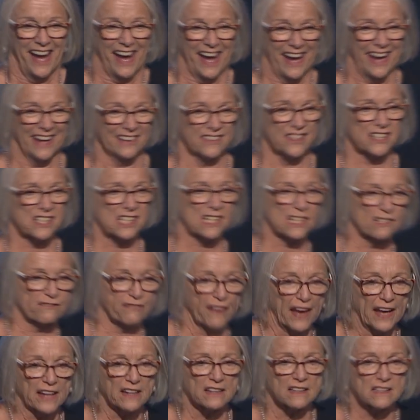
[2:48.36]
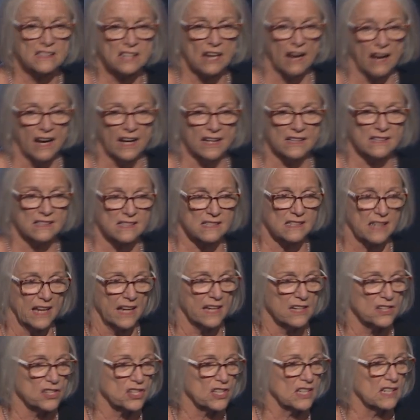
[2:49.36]
and this is Valentine's
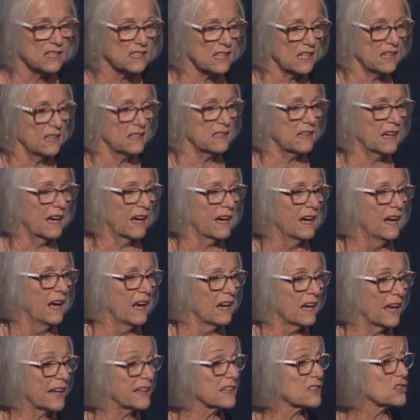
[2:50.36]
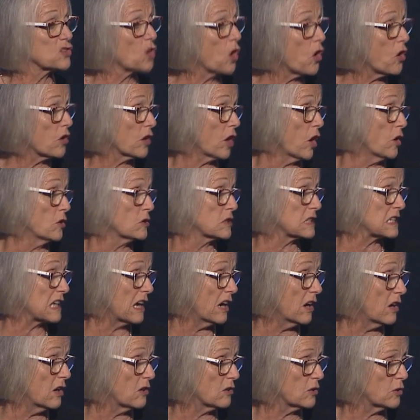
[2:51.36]
Day. She's in a like a dog
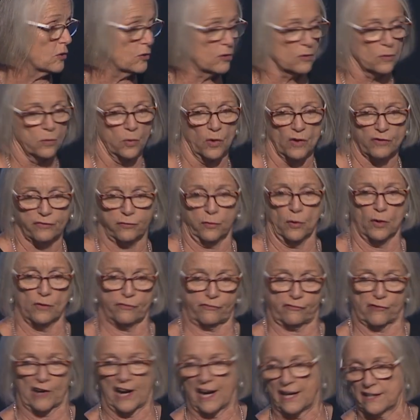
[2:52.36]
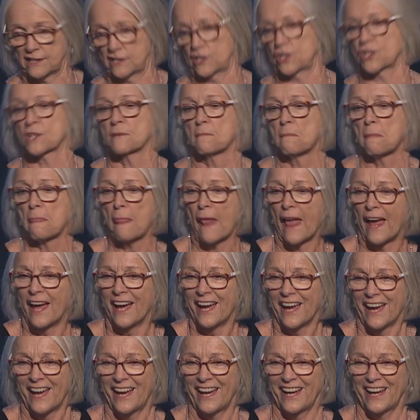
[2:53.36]
hotel called Woof Woof Ranch,
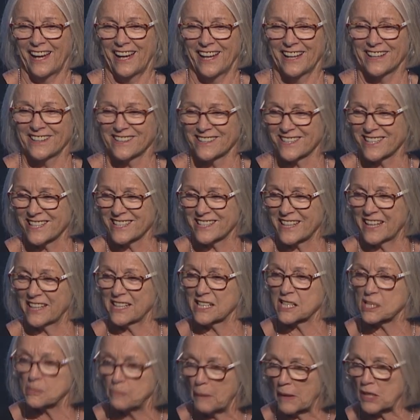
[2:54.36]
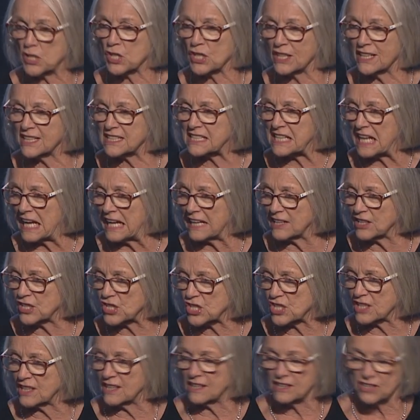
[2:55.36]
and she's getting special
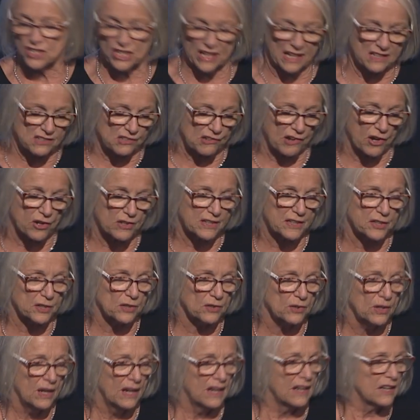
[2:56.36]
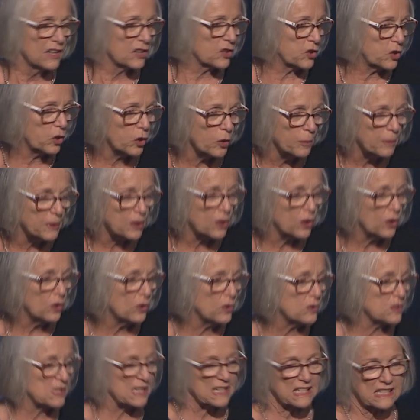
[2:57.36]
attention. She has her own little
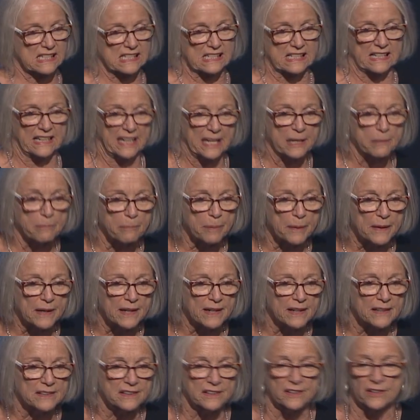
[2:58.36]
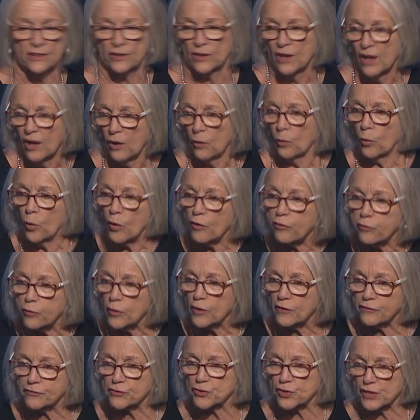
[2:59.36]
cubicle to sleep in and a woof
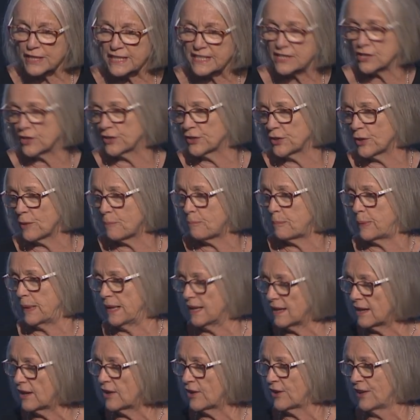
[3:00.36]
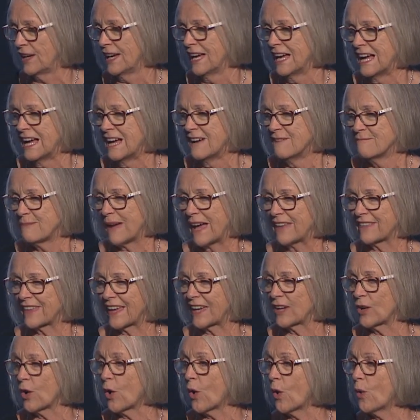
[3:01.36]
woof treat on her pillow. But
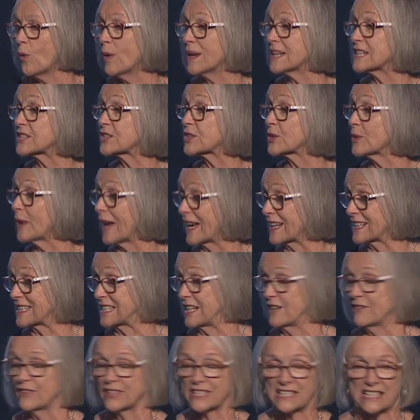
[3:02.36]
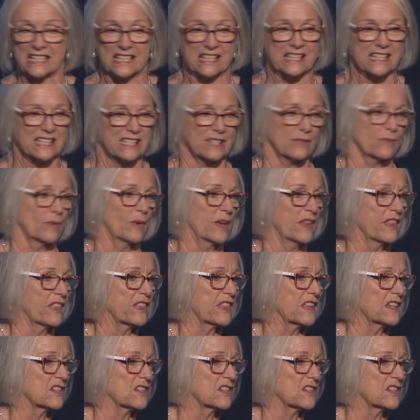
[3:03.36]
they always do activities with the